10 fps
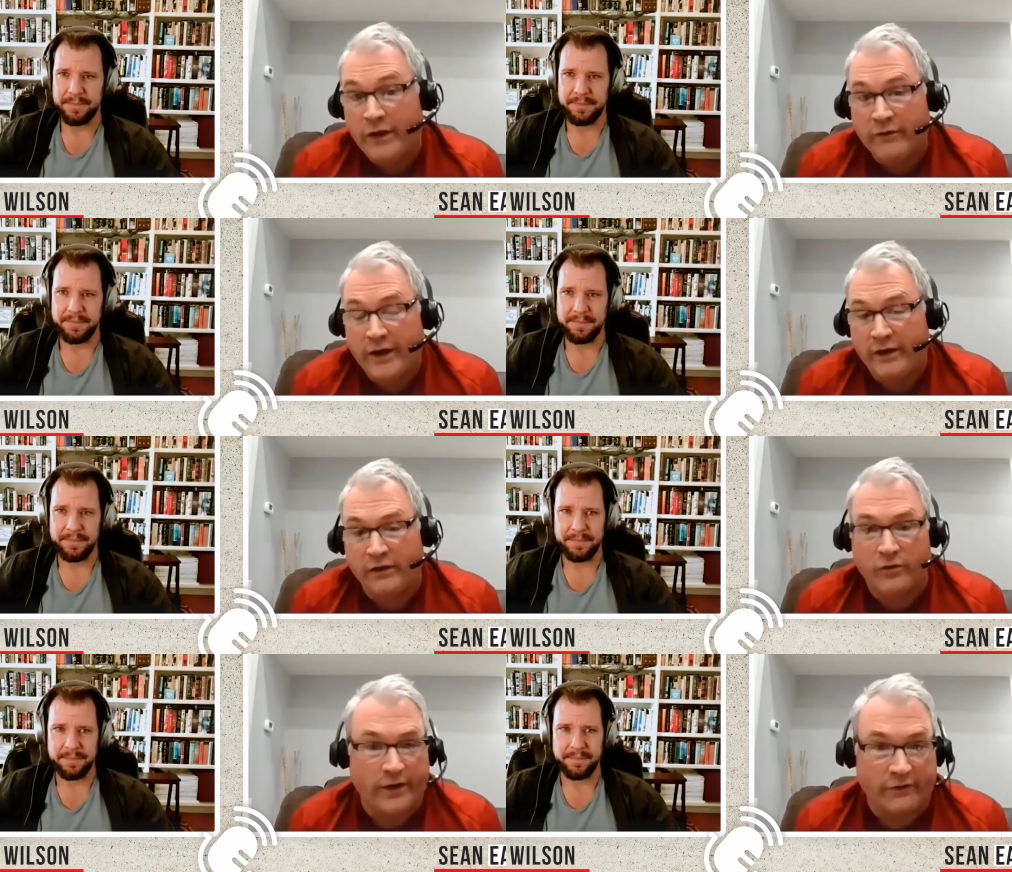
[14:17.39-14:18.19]
Speaker 1: I've never
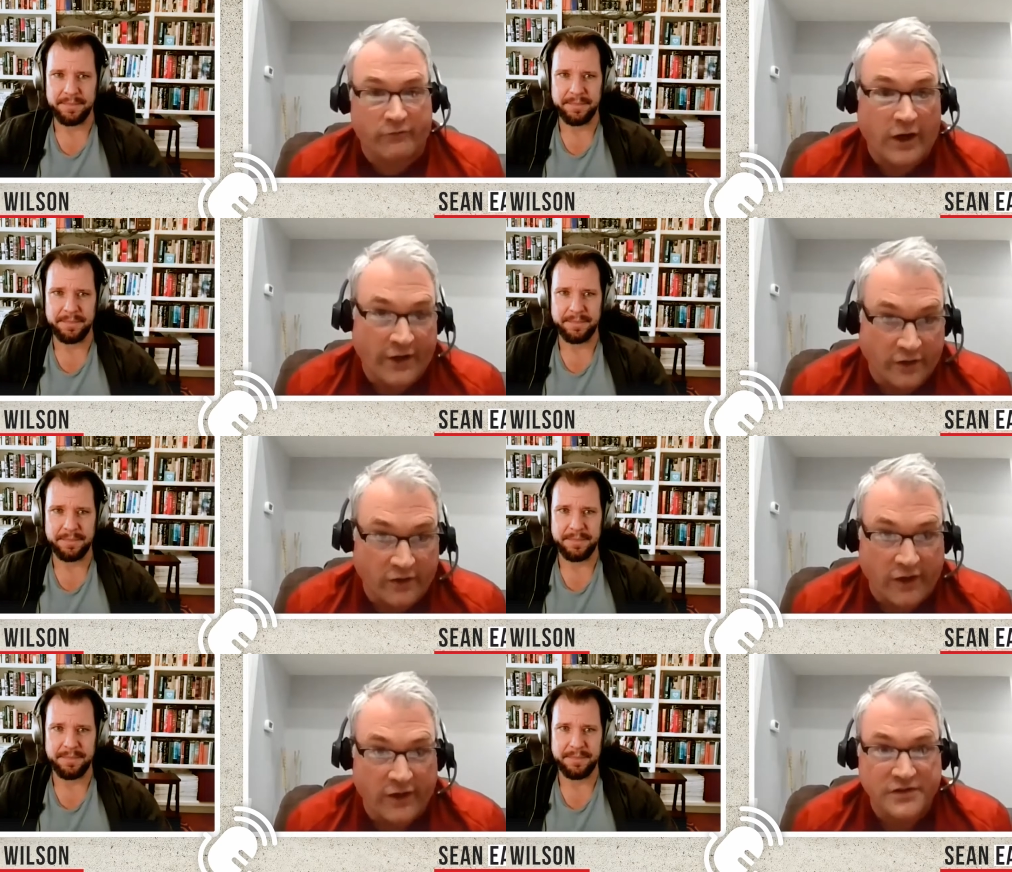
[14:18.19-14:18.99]
had a creative
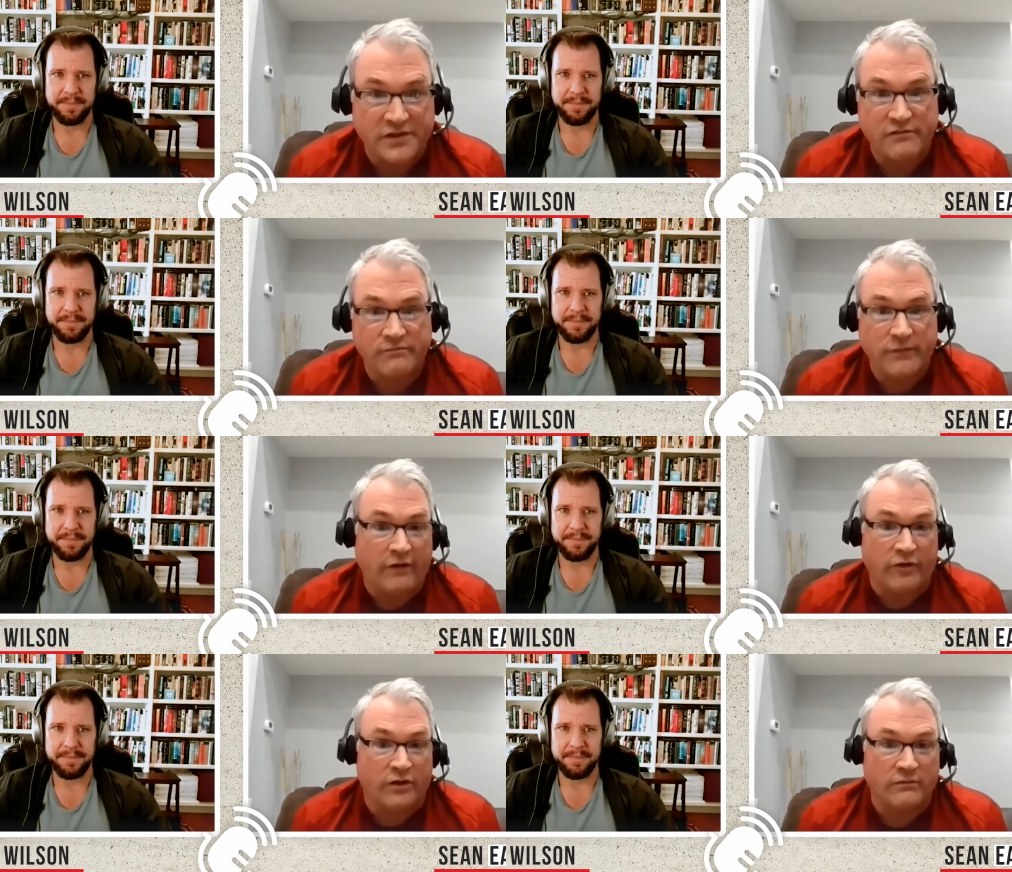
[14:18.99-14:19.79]
writing class
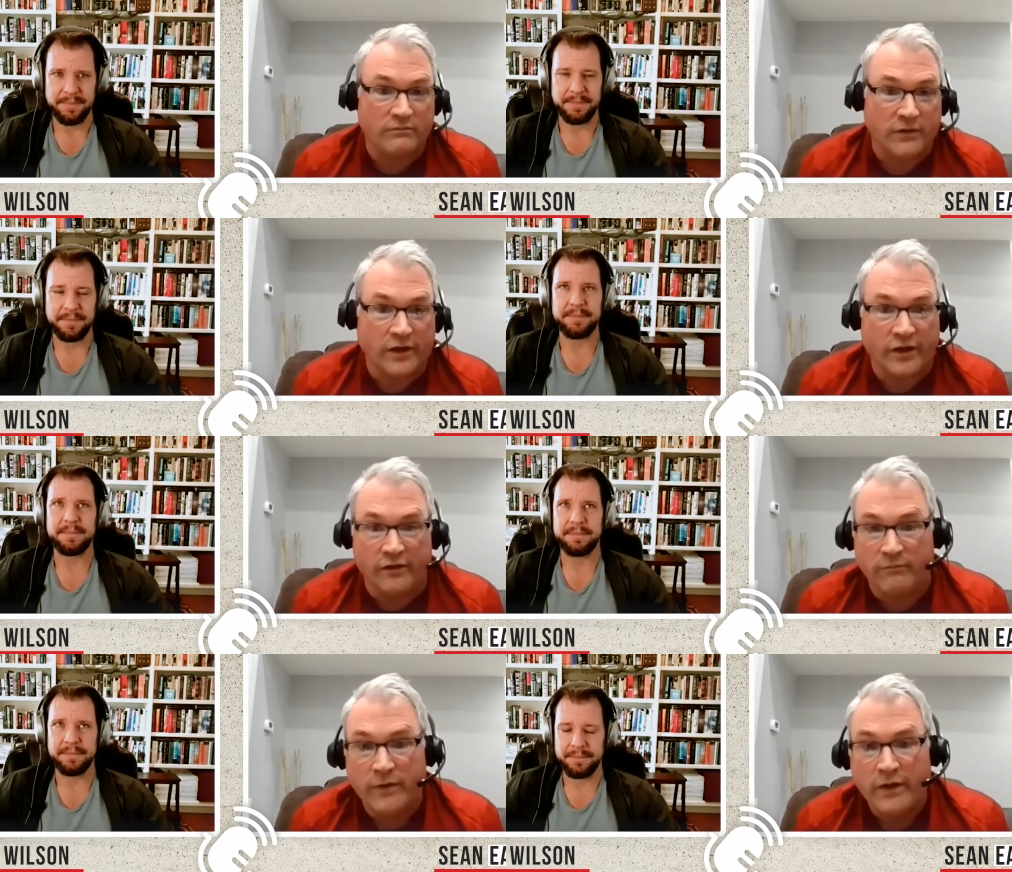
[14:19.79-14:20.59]
ever.
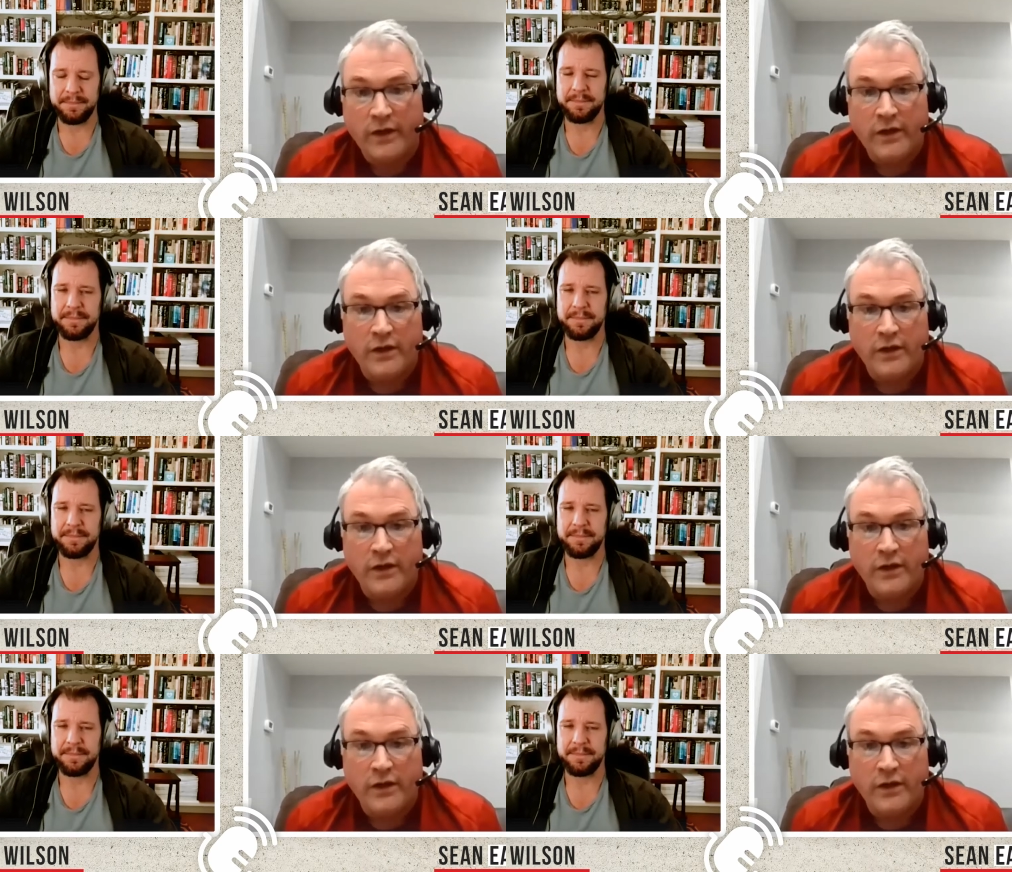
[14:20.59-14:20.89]
Um,